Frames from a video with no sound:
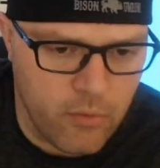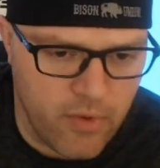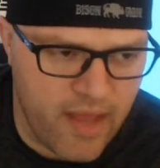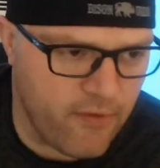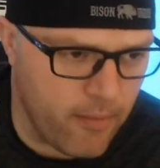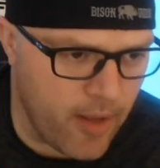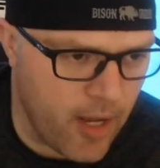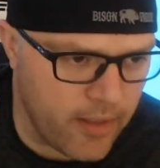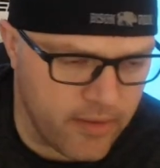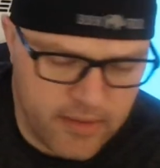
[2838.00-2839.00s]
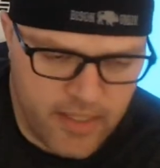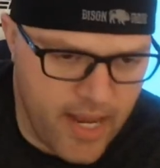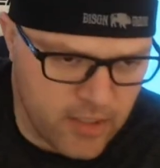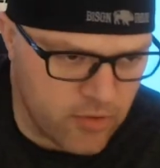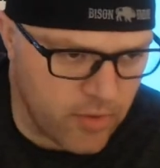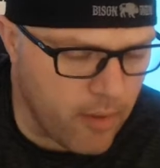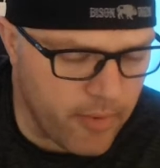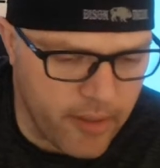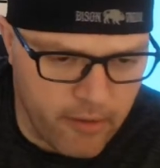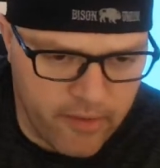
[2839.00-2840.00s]
We're that far behind. This is a national
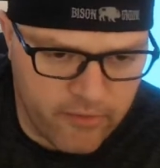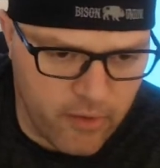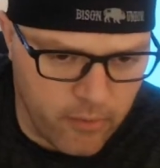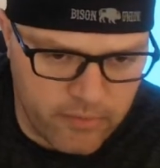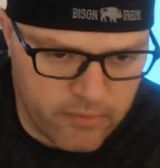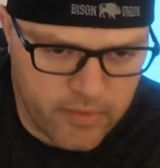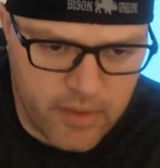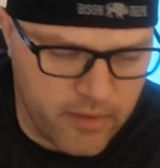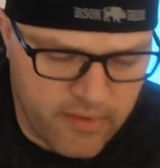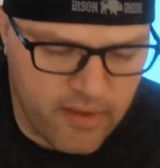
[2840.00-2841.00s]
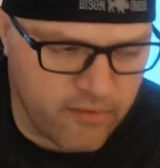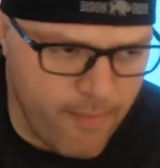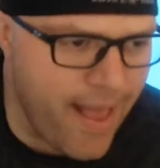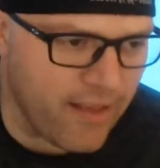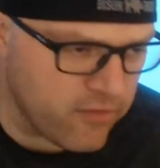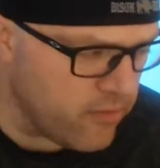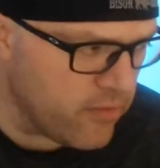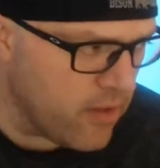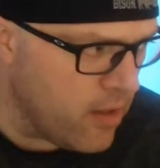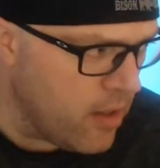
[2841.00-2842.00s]
company, right? So it's massive,
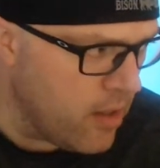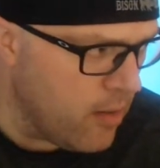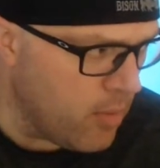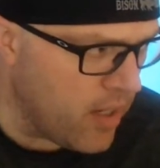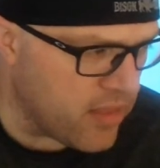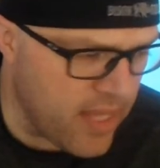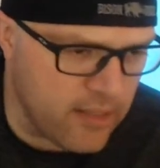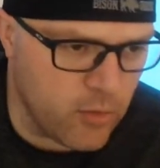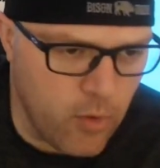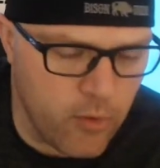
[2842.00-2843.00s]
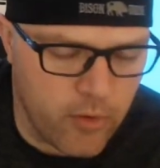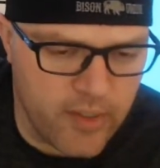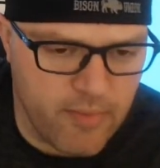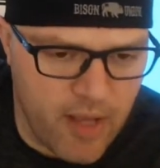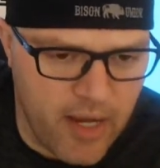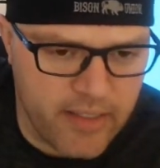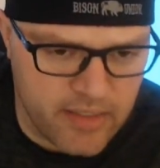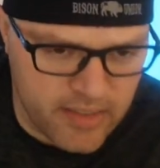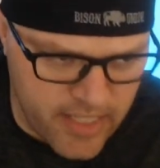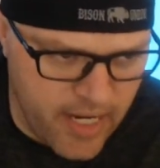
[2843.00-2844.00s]
but 1,000 quote requests behind
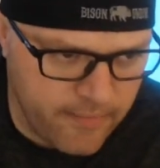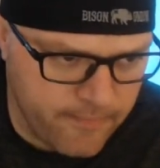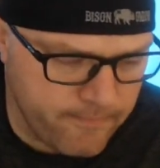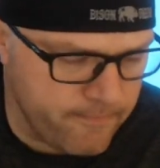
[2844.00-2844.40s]
is insane.